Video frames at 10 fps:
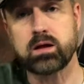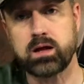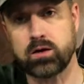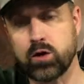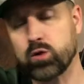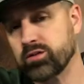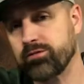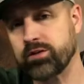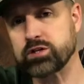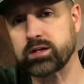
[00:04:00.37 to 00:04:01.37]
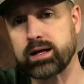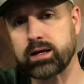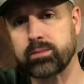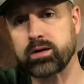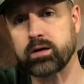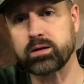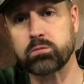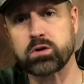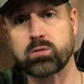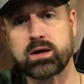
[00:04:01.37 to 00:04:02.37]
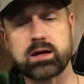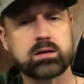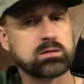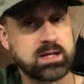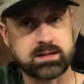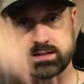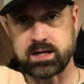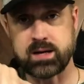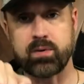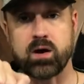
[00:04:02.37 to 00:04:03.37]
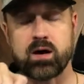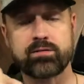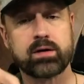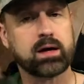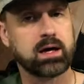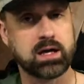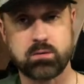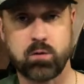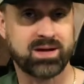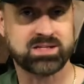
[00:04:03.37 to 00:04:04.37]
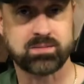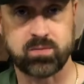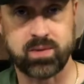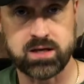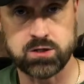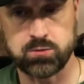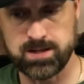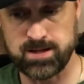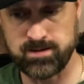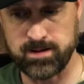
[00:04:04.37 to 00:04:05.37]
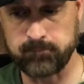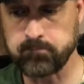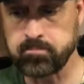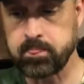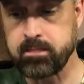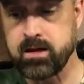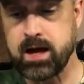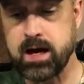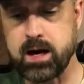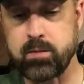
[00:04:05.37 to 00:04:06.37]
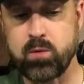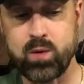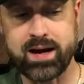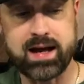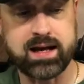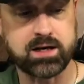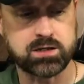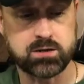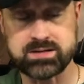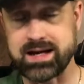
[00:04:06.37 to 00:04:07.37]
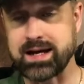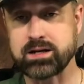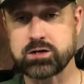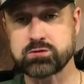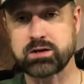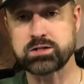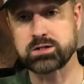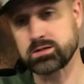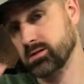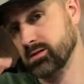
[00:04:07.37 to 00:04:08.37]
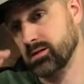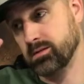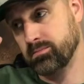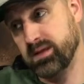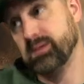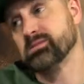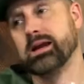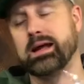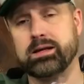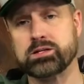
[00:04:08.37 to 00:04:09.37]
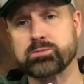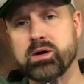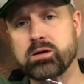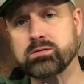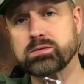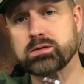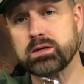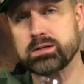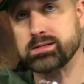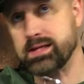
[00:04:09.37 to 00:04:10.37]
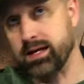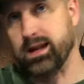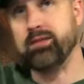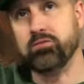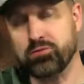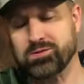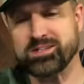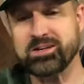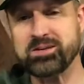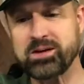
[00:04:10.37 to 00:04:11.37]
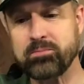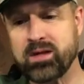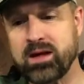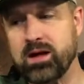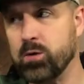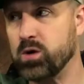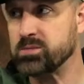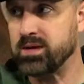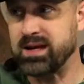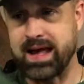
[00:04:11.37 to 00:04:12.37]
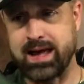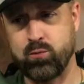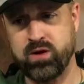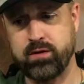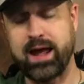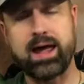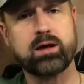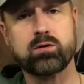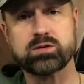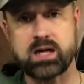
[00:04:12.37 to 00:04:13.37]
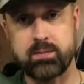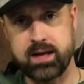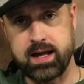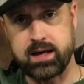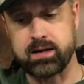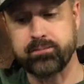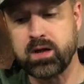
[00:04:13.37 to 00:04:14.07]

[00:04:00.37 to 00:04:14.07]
it'll hold the fishing line up there, and then when you're ready, take the tape off, and you won't mess up the paint or anything. What I had to do is I had to stretch it to the beams that I had exposed, since I didn't have a full ceiling, which meant I had weird angles coming at it.